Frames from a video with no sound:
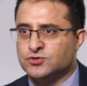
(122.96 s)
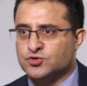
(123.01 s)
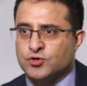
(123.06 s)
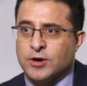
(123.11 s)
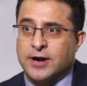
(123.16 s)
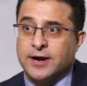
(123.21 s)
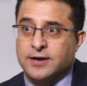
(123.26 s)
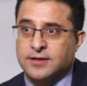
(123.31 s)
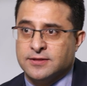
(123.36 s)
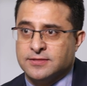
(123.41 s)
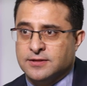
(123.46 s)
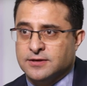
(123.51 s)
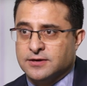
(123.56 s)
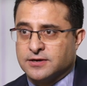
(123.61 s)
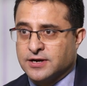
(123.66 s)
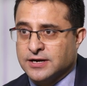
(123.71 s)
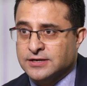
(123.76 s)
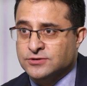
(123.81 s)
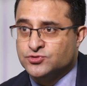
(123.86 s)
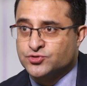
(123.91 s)
the trend in the
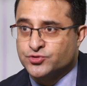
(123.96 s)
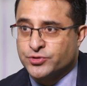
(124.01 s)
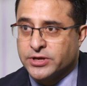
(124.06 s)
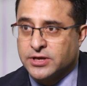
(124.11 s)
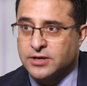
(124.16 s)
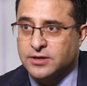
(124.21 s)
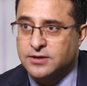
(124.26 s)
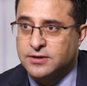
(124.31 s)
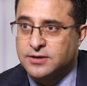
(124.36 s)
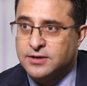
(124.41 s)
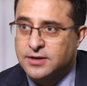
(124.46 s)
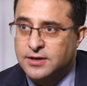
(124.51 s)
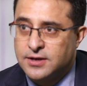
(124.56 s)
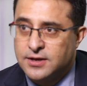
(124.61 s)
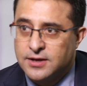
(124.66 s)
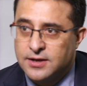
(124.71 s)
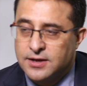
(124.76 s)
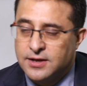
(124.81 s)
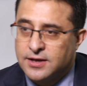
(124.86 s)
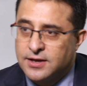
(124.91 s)
country,
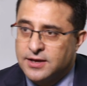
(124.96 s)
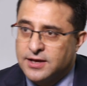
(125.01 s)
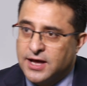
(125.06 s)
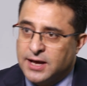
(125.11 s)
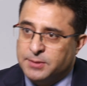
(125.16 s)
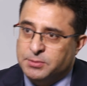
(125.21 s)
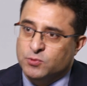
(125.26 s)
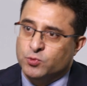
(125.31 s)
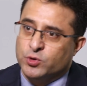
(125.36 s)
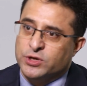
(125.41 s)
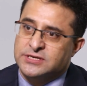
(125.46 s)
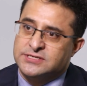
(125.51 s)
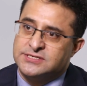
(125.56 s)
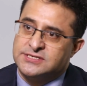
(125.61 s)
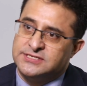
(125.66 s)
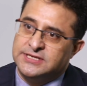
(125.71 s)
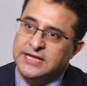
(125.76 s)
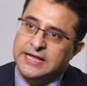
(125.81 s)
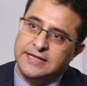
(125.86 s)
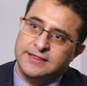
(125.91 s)
I mean, we are
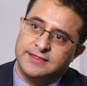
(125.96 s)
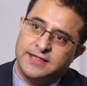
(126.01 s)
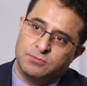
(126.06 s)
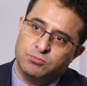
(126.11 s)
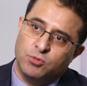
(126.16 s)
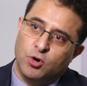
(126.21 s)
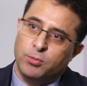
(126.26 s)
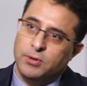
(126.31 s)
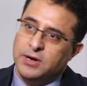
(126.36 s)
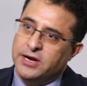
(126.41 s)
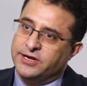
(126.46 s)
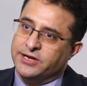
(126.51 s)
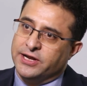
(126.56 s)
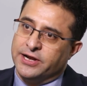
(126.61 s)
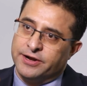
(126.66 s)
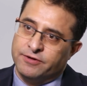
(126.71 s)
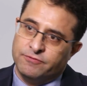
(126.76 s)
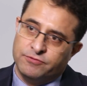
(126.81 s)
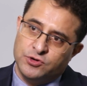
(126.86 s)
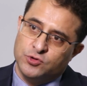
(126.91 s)
seeing that mobility
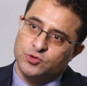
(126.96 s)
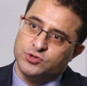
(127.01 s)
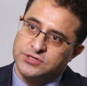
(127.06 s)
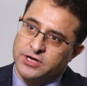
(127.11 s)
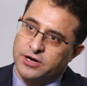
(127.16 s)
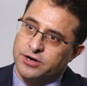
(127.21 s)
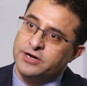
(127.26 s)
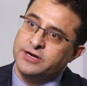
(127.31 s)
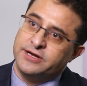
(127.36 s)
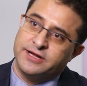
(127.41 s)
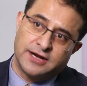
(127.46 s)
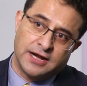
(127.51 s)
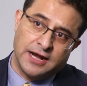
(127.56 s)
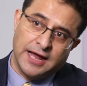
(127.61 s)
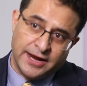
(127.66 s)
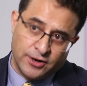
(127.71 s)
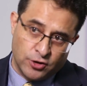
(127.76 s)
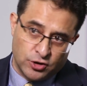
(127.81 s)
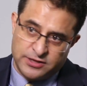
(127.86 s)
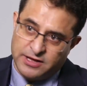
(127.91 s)
revenues are in
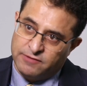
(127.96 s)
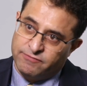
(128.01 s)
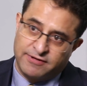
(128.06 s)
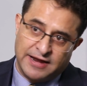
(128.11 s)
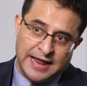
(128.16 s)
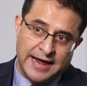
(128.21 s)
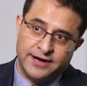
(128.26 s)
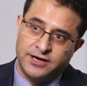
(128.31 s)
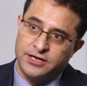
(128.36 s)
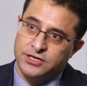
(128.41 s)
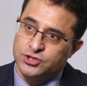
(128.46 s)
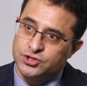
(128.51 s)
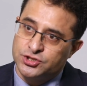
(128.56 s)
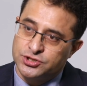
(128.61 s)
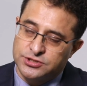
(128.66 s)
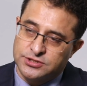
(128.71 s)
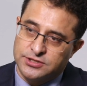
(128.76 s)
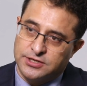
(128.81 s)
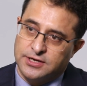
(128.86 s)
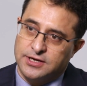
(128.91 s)
decline or they're
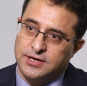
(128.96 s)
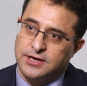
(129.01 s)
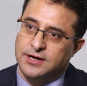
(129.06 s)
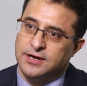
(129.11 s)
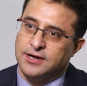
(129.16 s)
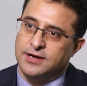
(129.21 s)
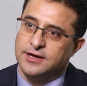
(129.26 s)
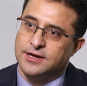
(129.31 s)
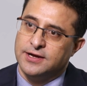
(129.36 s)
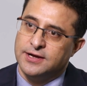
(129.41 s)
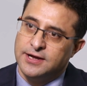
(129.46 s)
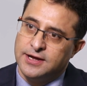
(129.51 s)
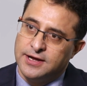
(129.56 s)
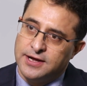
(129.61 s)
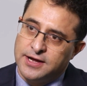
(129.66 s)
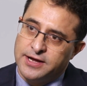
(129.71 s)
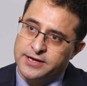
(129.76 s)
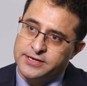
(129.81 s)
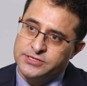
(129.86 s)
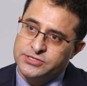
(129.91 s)
flattish.
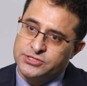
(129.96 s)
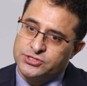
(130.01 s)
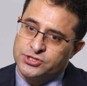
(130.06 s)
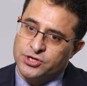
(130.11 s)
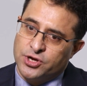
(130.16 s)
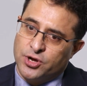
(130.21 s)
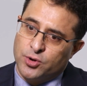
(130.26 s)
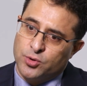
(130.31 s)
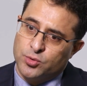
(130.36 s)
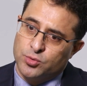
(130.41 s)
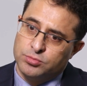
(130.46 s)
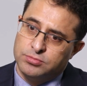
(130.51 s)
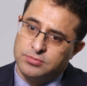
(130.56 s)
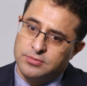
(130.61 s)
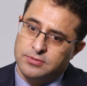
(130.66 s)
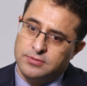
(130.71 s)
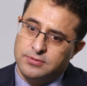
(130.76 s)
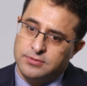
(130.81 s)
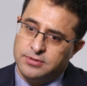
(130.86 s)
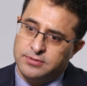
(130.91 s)
So
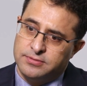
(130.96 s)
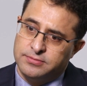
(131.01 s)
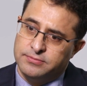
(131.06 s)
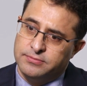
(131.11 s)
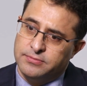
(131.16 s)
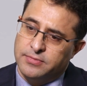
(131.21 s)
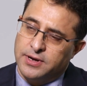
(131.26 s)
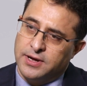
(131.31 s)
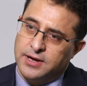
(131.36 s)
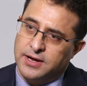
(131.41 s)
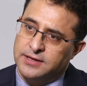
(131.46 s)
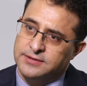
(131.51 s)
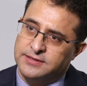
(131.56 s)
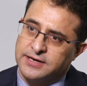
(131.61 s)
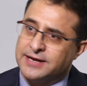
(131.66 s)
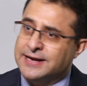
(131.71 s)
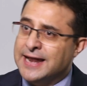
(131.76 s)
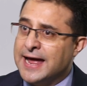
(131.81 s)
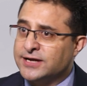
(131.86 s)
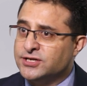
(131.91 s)

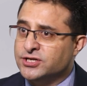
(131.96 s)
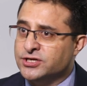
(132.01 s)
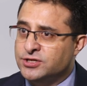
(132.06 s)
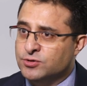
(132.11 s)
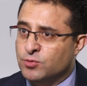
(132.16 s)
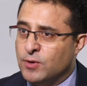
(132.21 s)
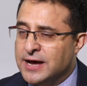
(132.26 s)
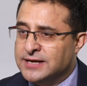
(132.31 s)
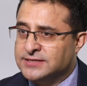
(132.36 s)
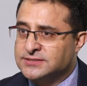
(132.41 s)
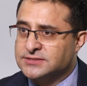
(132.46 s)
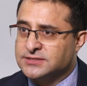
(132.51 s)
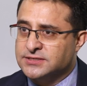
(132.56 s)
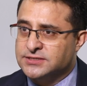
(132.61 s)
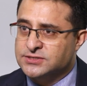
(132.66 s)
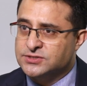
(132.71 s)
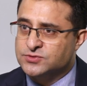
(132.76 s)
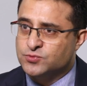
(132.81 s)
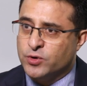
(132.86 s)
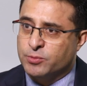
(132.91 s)
the connected
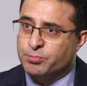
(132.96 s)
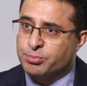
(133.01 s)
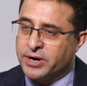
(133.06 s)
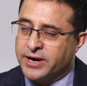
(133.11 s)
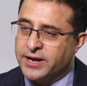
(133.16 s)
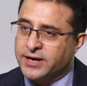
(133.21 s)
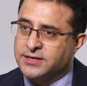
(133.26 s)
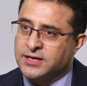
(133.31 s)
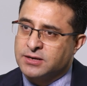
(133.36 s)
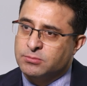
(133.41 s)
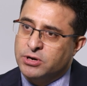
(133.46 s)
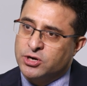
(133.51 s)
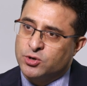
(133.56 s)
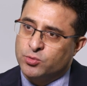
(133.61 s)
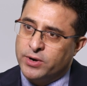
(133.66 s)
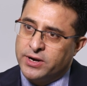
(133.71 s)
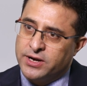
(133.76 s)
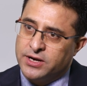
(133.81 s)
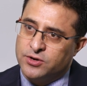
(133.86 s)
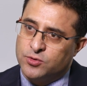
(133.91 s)
devices, we're predicting by
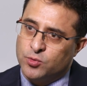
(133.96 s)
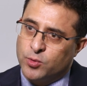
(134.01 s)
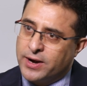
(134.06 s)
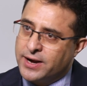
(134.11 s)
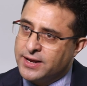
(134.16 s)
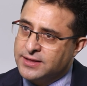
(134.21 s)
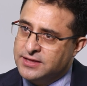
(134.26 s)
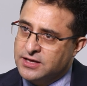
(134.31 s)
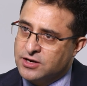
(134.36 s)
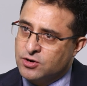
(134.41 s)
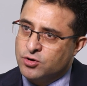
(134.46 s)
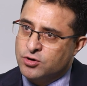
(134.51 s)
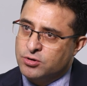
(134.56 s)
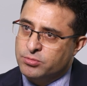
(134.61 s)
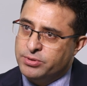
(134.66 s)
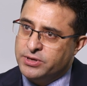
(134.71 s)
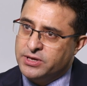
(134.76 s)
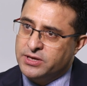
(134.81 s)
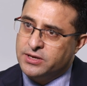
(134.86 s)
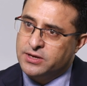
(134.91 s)
2020 there are going to
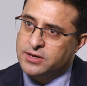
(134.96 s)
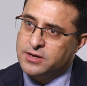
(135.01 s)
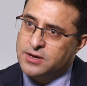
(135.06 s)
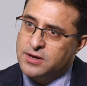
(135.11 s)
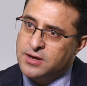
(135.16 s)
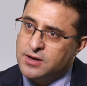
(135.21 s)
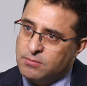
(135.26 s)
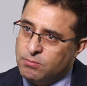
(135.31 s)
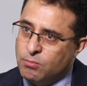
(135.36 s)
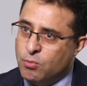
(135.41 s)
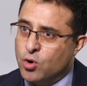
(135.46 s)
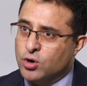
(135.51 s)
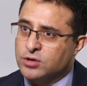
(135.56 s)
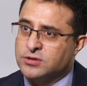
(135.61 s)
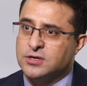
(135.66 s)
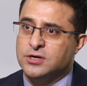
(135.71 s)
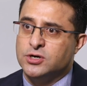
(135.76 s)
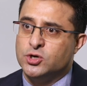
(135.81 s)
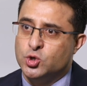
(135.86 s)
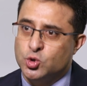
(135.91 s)
be more
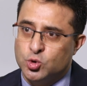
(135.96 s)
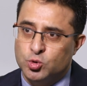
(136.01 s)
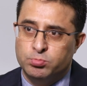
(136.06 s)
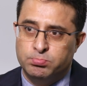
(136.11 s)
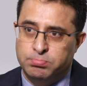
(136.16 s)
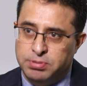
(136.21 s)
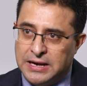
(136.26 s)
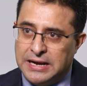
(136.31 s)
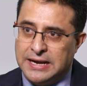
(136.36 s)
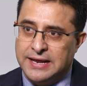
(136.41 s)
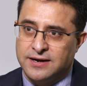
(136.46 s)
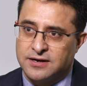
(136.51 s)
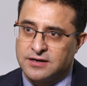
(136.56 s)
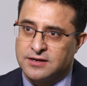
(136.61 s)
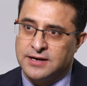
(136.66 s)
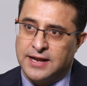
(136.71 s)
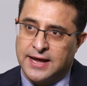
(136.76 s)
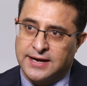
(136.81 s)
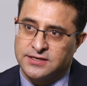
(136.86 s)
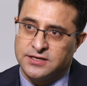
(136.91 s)
than 2 billion
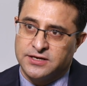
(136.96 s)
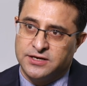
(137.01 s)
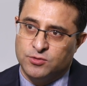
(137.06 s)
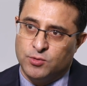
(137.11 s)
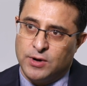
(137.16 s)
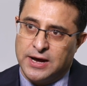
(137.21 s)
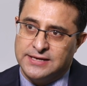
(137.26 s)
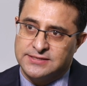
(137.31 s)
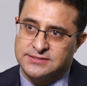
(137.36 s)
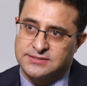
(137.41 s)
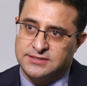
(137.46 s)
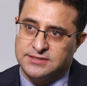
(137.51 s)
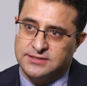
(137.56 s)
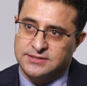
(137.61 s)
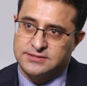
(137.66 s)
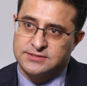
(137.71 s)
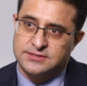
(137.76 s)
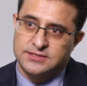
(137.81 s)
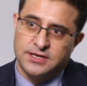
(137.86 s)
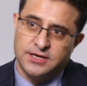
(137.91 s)
connected
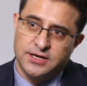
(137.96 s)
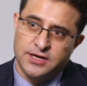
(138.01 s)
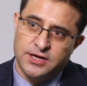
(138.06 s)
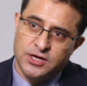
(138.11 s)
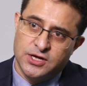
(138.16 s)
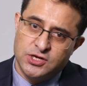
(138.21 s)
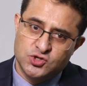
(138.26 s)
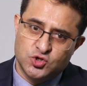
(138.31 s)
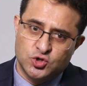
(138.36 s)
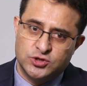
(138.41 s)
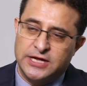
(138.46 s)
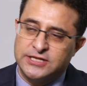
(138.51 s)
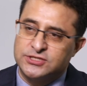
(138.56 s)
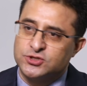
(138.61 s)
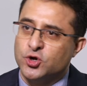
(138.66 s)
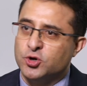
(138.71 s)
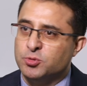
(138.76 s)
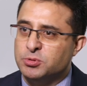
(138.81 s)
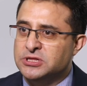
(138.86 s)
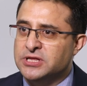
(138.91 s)
devices. So
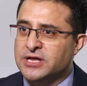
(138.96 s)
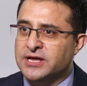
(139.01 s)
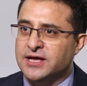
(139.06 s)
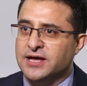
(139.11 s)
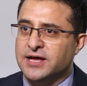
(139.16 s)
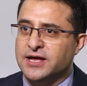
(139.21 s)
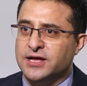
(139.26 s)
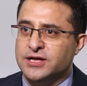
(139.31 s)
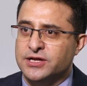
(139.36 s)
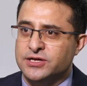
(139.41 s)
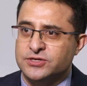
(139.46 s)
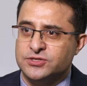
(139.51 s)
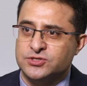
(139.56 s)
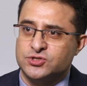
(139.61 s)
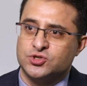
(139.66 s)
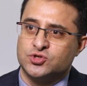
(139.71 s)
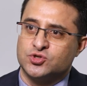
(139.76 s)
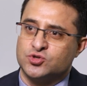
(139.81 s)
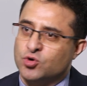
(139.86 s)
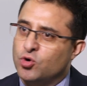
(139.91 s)
that's going to be the
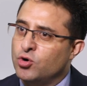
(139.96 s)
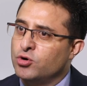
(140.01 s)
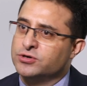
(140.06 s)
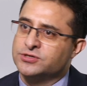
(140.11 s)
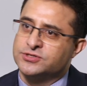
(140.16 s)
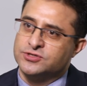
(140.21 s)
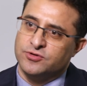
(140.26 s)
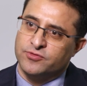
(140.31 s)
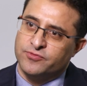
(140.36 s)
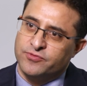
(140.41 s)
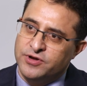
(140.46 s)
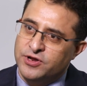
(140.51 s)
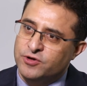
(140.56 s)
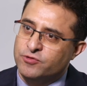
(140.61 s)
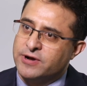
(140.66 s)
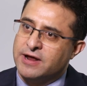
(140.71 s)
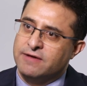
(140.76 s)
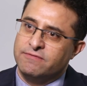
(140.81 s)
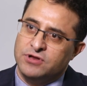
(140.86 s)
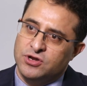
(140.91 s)
source of
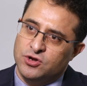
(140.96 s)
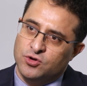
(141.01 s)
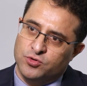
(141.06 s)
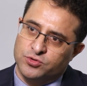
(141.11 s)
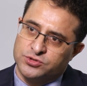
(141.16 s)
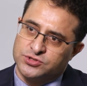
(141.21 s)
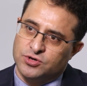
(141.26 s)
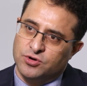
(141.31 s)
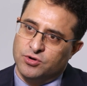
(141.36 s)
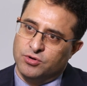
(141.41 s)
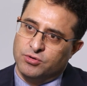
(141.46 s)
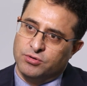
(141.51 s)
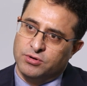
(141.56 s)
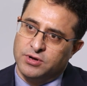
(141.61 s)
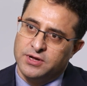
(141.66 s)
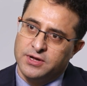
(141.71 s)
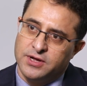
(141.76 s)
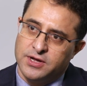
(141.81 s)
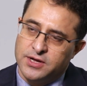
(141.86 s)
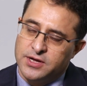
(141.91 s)
new revenue. So
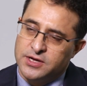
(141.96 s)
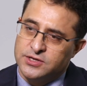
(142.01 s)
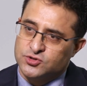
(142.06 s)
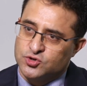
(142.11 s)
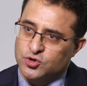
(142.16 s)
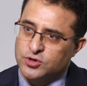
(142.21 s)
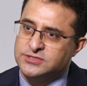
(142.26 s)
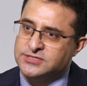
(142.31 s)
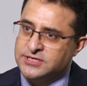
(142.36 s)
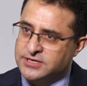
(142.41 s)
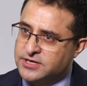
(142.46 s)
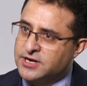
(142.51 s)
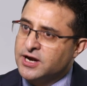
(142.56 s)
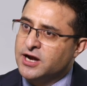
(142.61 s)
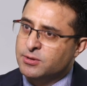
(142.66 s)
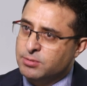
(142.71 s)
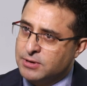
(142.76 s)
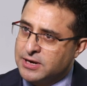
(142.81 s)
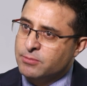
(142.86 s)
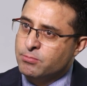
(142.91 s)
it's
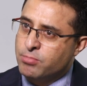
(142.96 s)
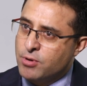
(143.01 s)
incredibly